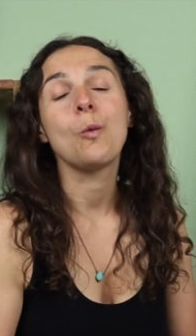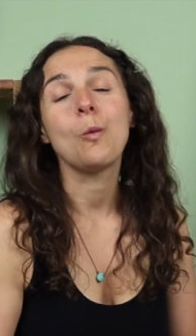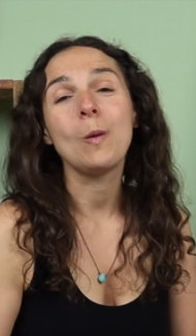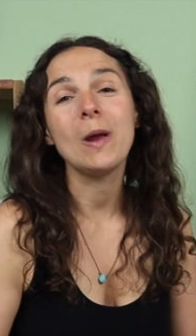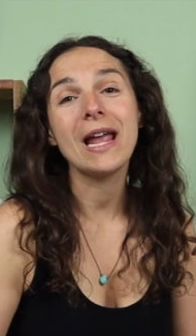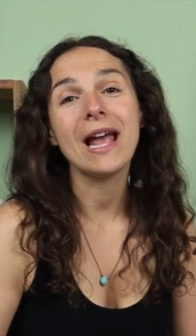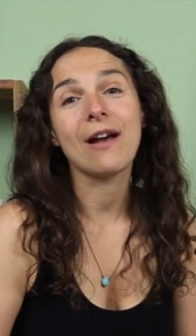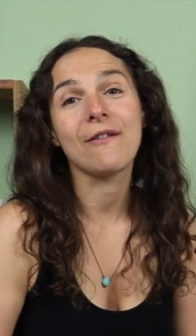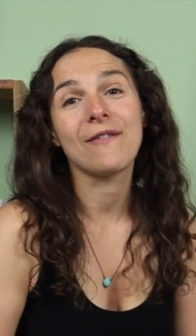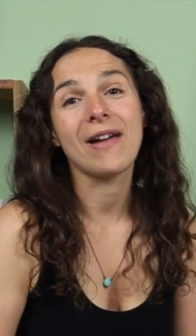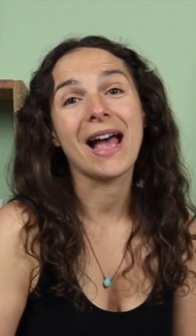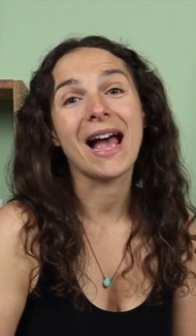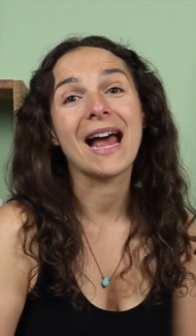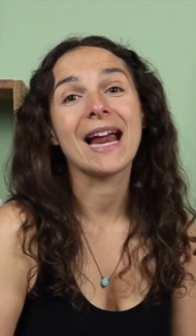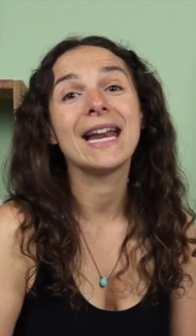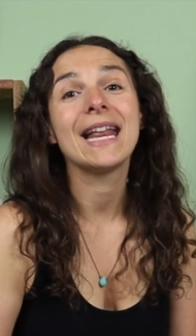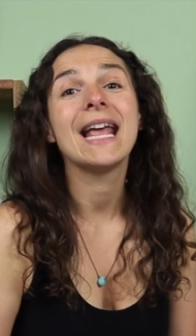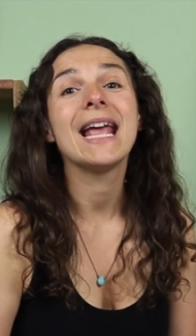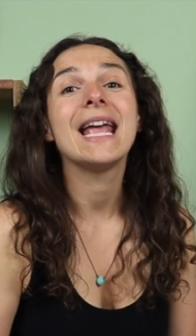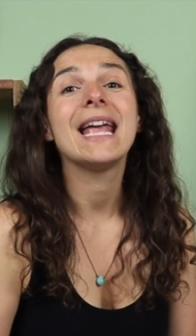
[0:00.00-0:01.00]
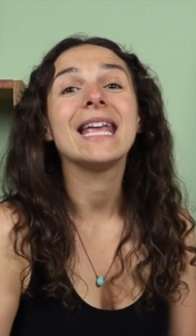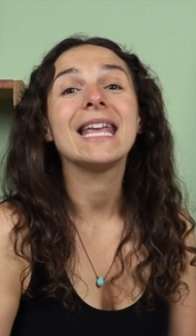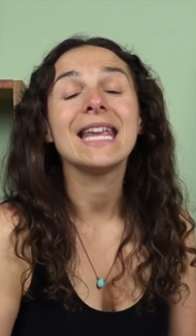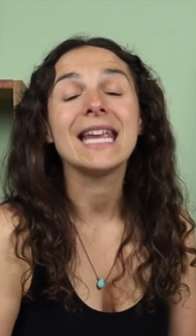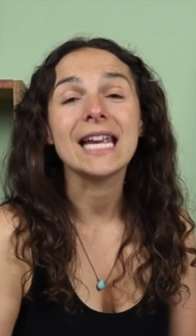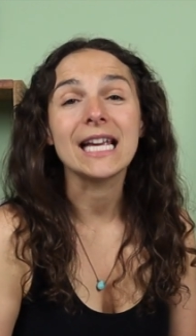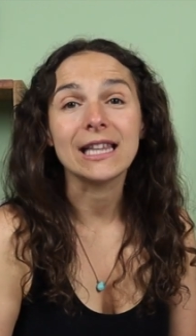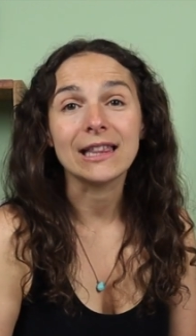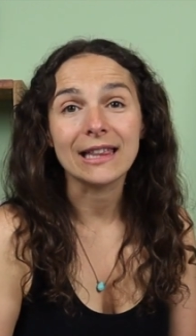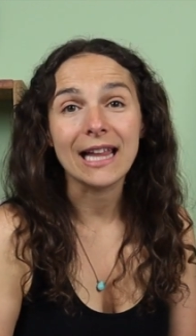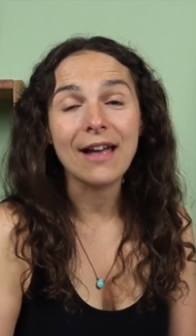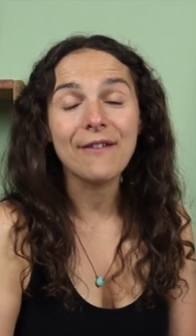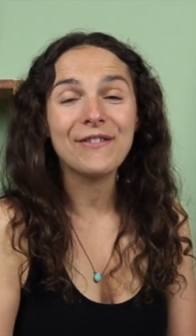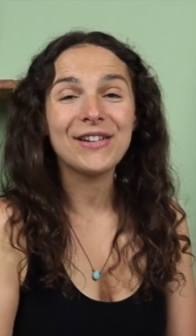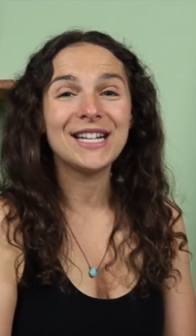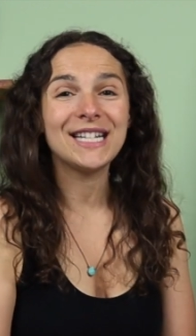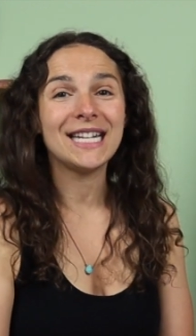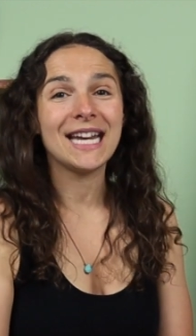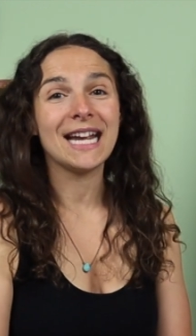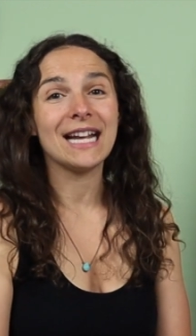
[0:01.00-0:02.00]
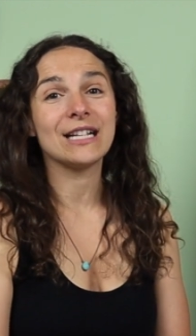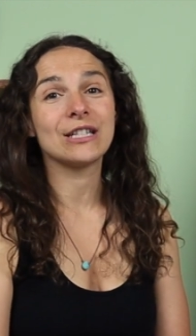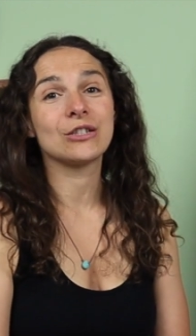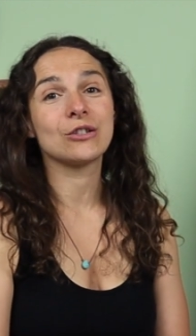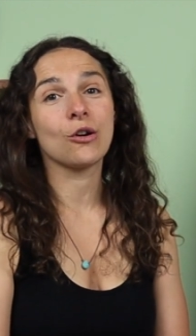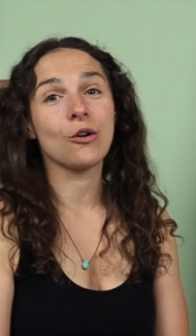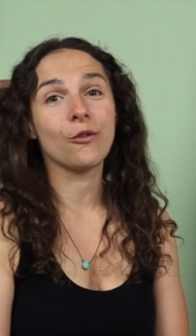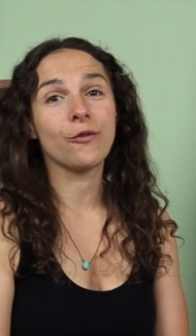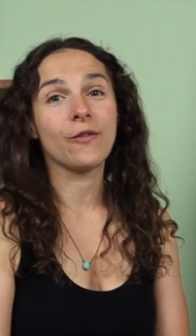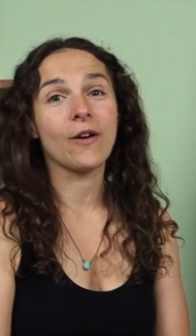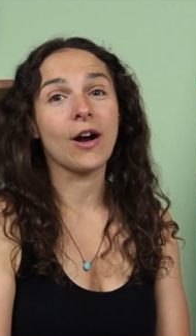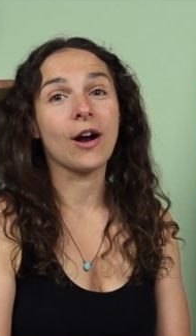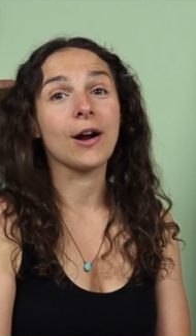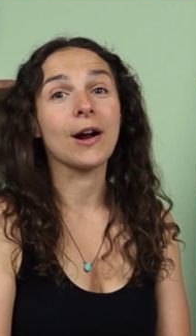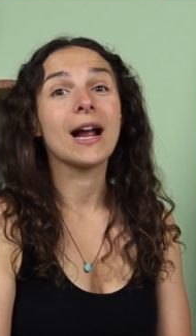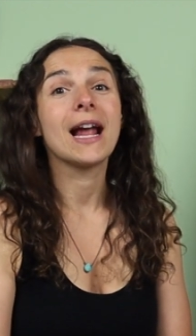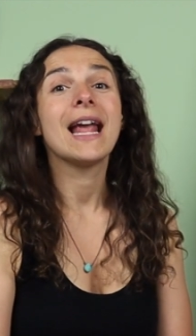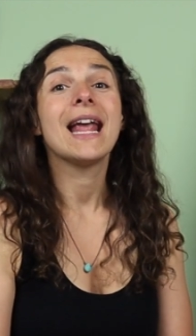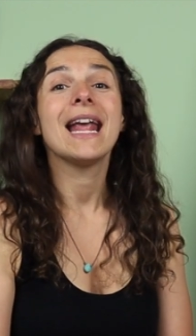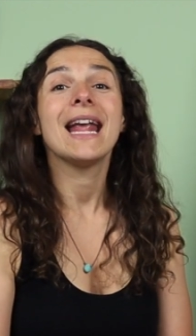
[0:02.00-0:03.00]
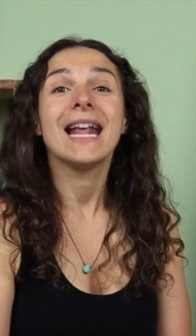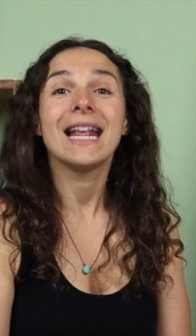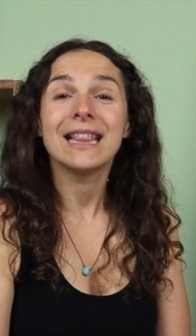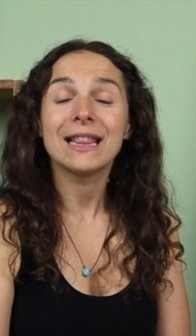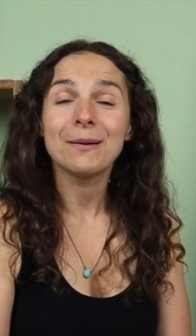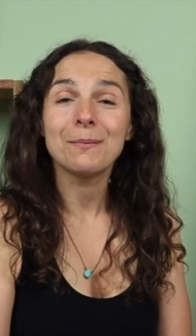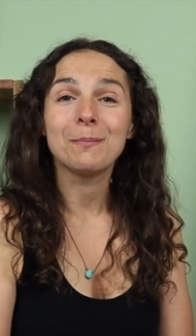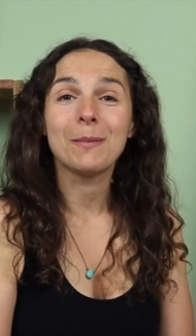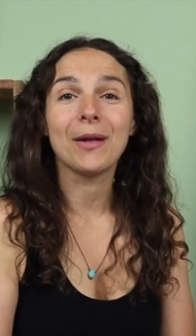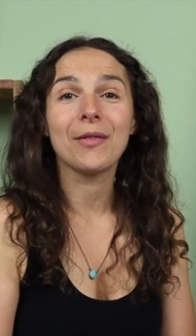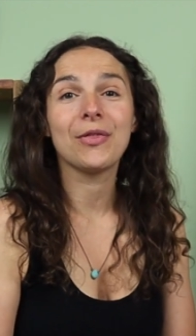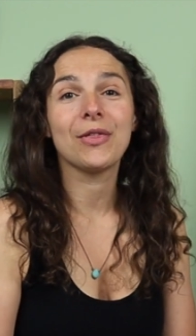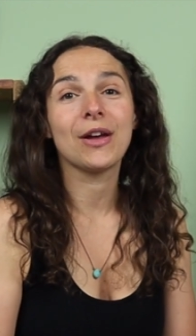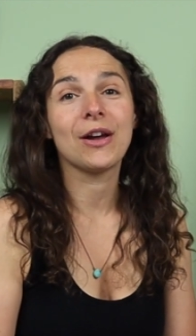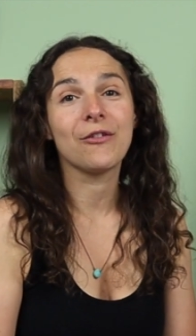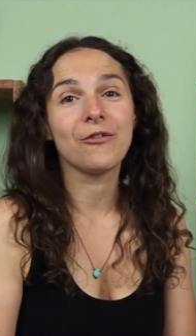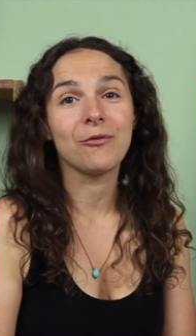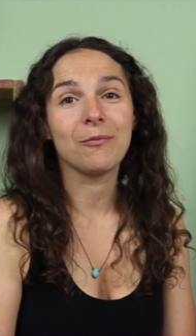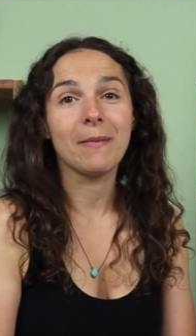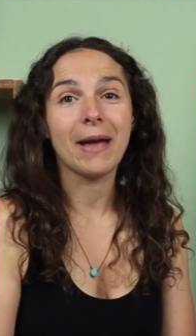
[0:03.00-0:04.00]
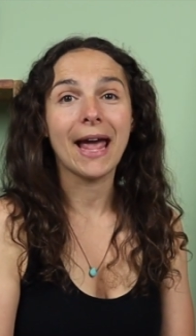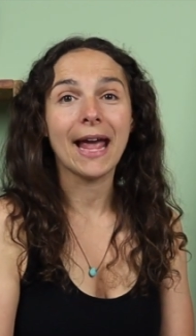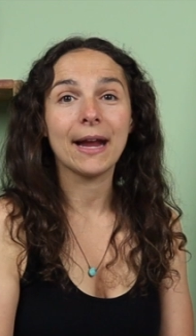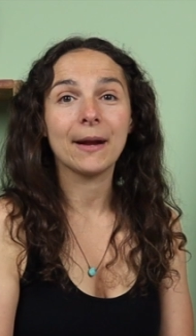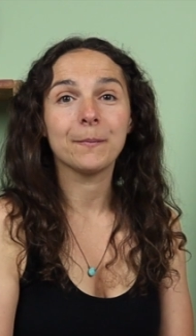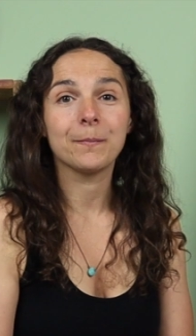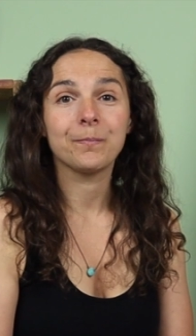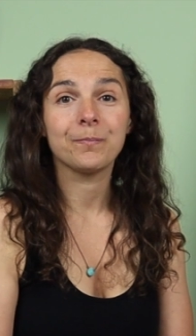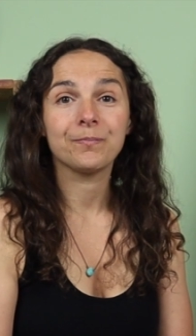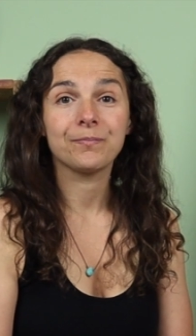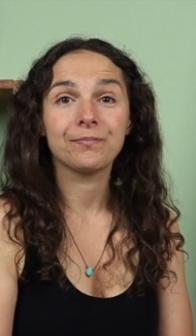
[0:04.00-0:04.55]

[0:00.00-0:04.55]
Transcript: We have had eleven days so far in the month of May.